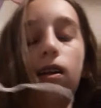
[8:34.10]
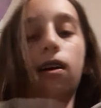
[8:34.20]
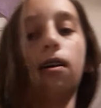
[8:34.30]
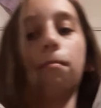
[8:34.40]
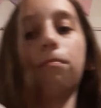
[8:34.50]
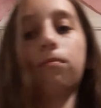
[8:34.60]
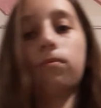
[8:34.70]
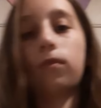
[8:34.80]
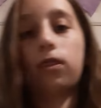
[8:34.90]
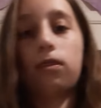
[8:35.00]
Um,
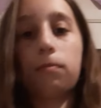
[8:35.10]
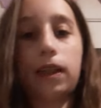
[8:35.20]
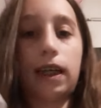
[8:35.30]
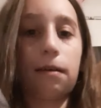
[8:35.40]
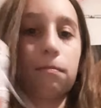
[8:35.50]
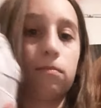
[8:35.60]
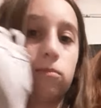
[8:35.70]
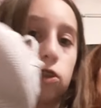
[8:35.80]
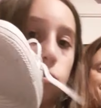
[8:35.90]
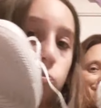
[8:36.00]
but yeah,
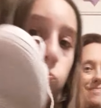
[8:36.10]
so